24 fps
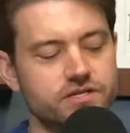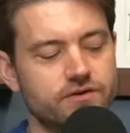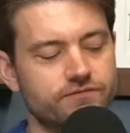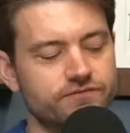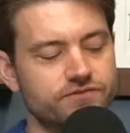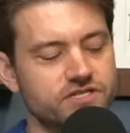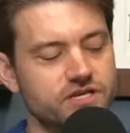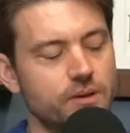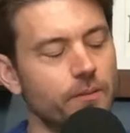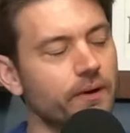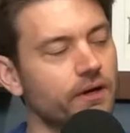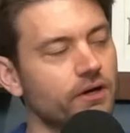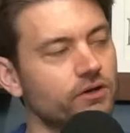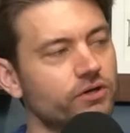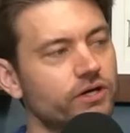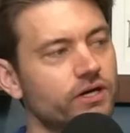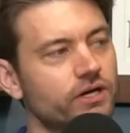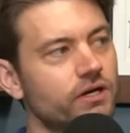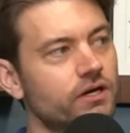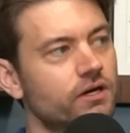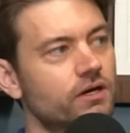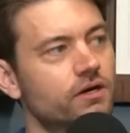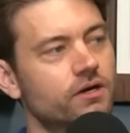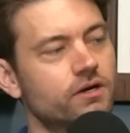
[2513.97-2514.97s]
have
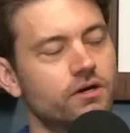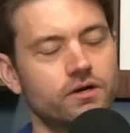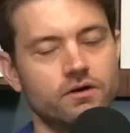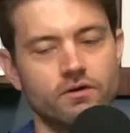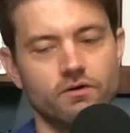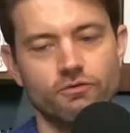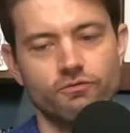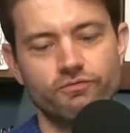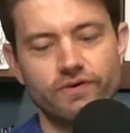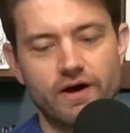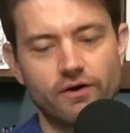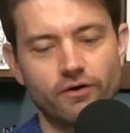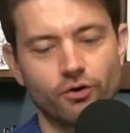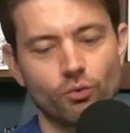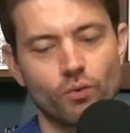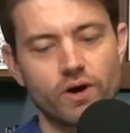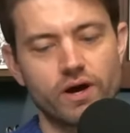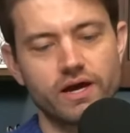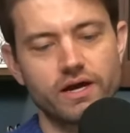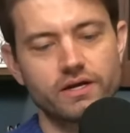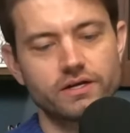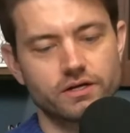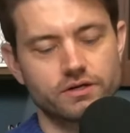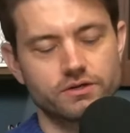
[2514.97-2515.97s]
seemingly found a
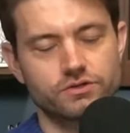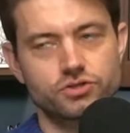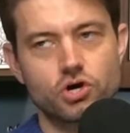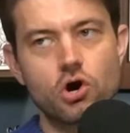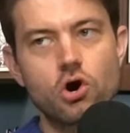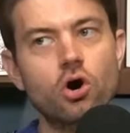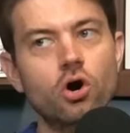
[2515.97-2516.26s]
way to